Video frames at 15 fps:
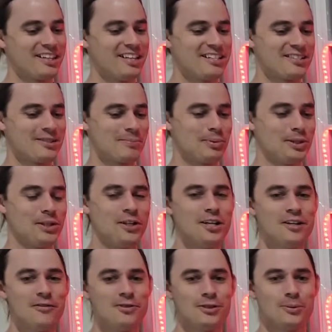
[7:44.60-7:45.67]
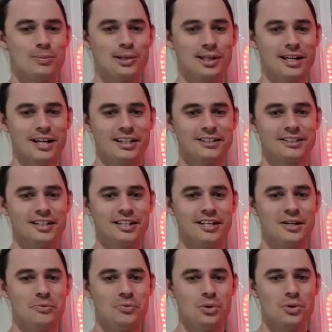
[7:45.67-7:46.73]
the supply of your product
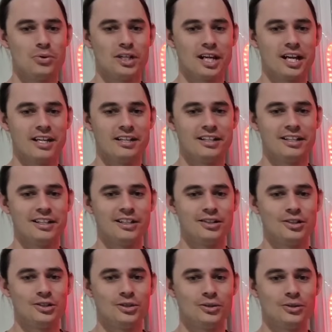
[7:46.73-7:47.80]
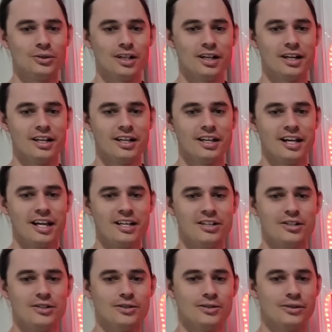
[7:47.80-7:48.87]
will get shorter
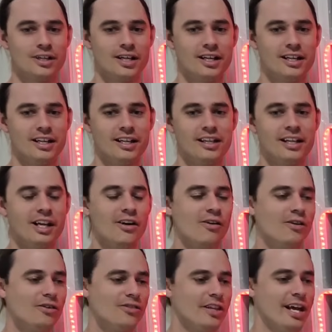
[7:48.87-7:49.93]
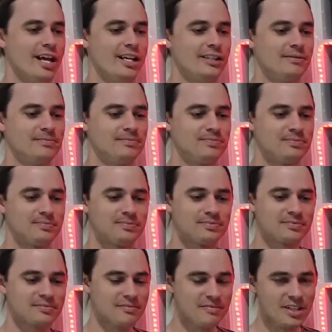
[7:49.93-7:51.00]
and shorter. Now, on that,
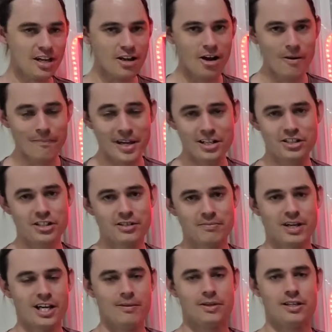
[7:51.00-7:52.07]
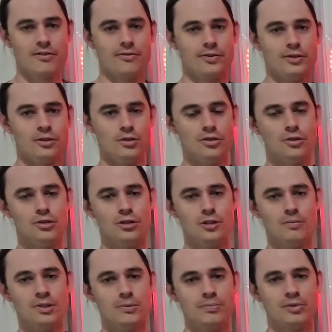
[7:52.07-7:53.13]
I mentioned maybe a few
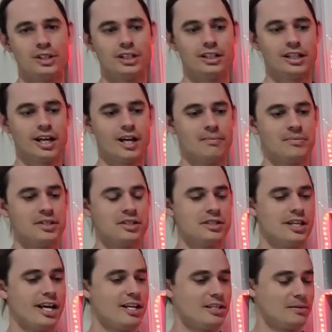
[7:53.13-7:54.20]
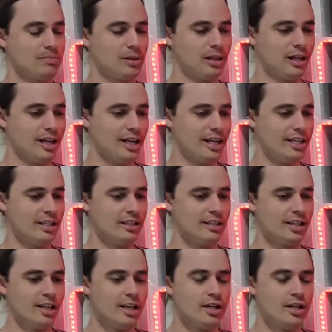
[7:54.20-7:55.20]
YouTubers bringing up the state of the play, and